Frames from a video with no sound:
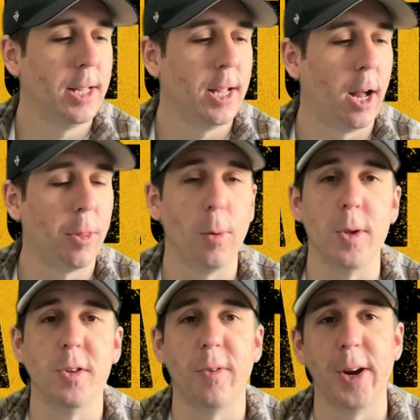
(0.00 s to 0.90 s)
I thought he
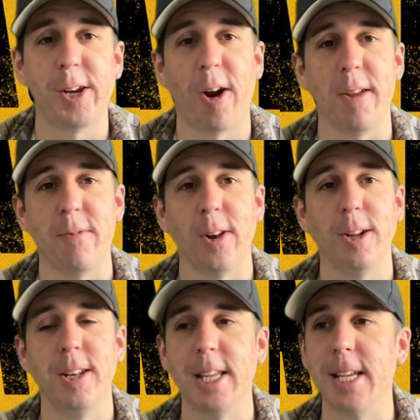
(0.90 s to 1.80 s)
was a very great
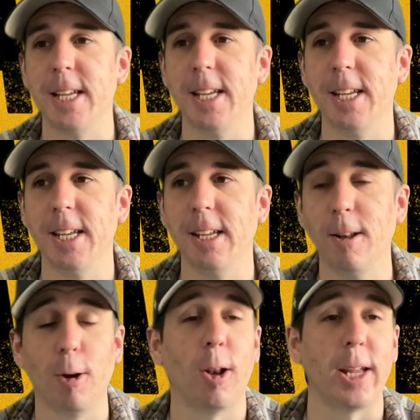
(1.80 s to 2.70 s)
villain. He
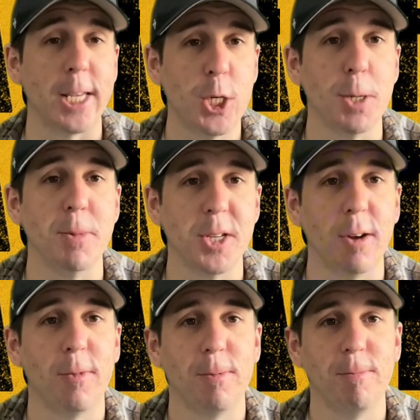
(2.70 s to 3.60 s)
looked like he shit
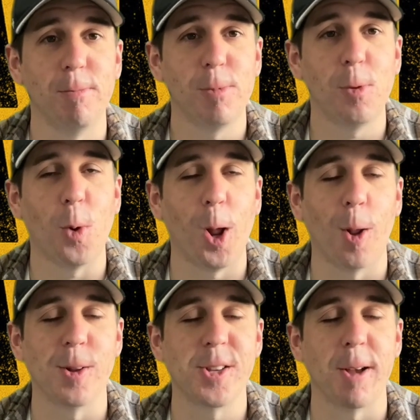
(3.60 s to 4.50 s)
himself quite a
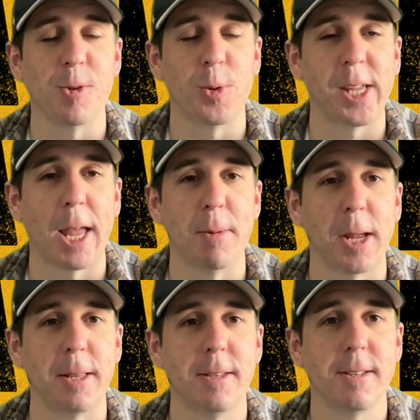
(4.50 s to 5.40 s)
lot of times when he came
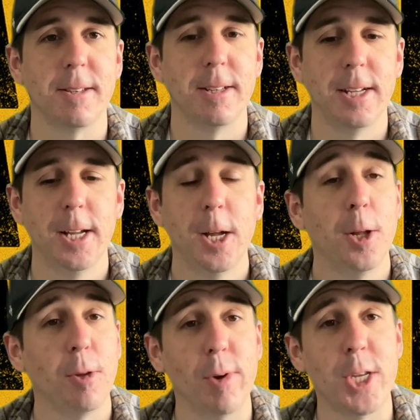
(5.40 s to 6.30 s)
against
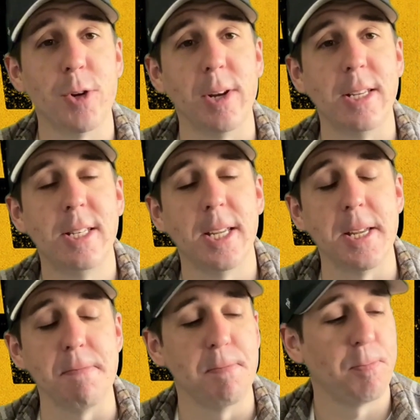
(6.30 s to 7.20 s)
Reacher and his team.